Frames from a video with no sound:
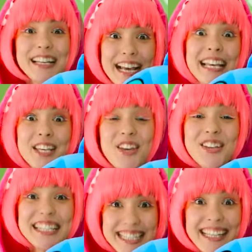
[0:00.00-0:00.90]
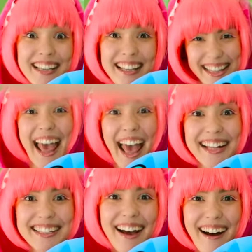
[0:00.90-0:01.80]
second. Come
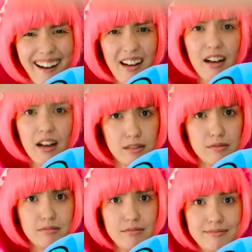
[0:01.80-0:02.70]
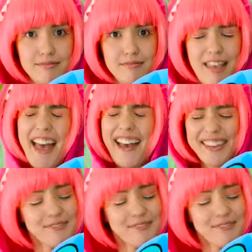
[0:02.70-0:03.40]
on, it'll be awesome! What are you